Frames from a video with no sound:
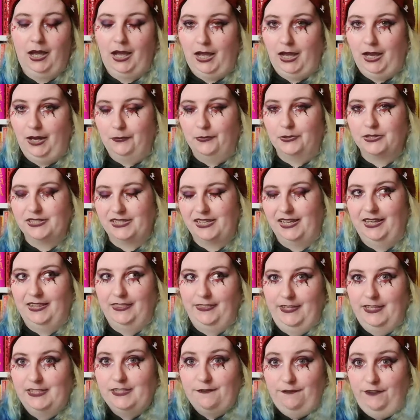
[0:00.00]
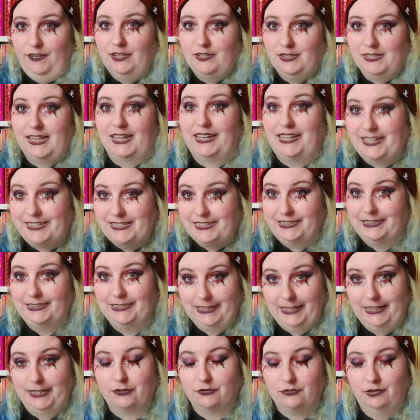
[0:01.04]
I was like, this feels like it's
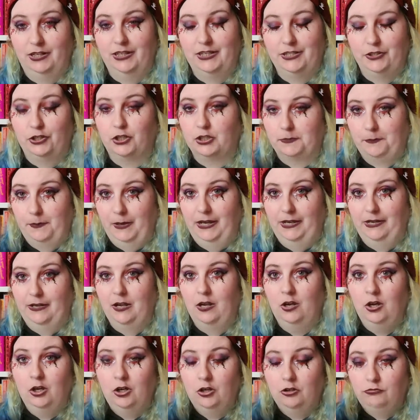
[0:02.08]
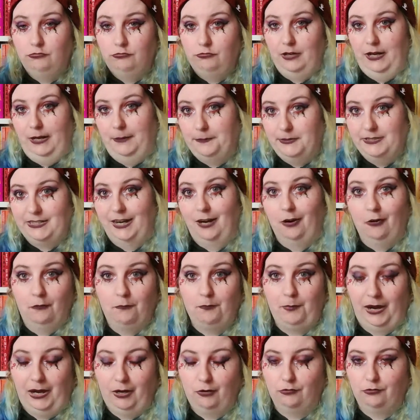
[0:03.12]
literally just been ripped out
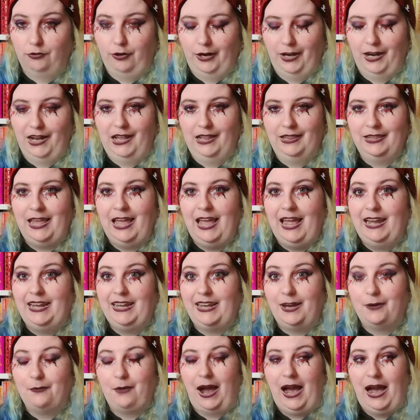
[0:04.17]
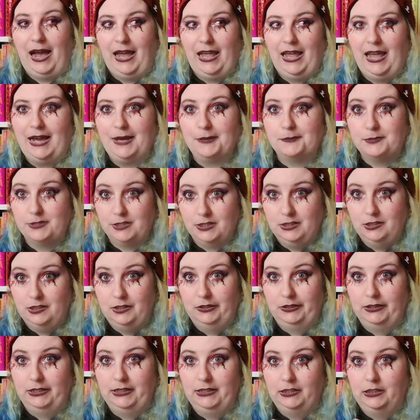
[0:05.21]
of Battle Royale. Now, I
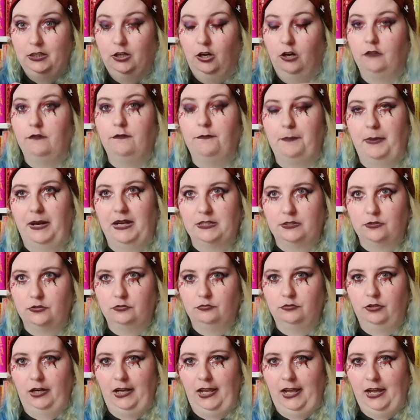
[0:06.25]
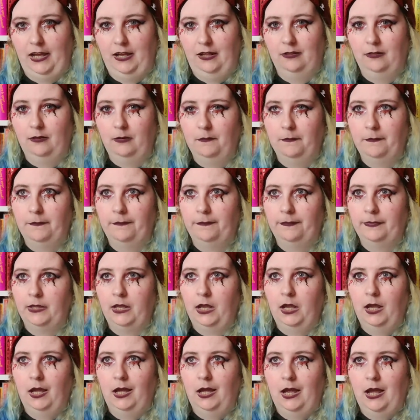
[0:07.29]
absolutely love Battle Royale,
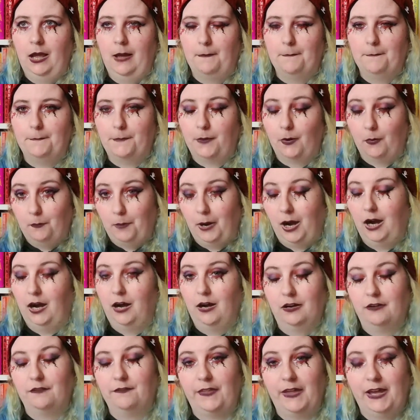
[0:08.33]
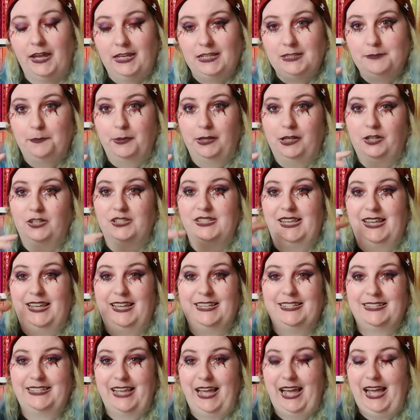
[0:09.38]
but part of that is because it
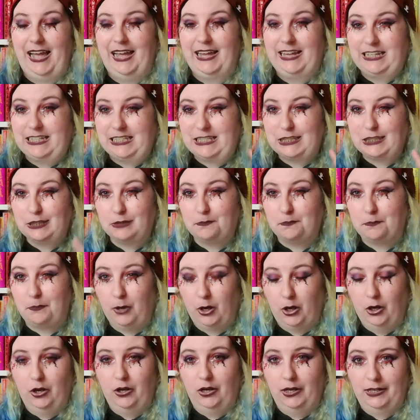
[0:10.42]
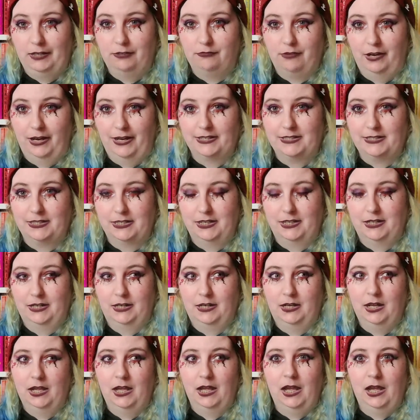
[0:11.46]
is expertly written.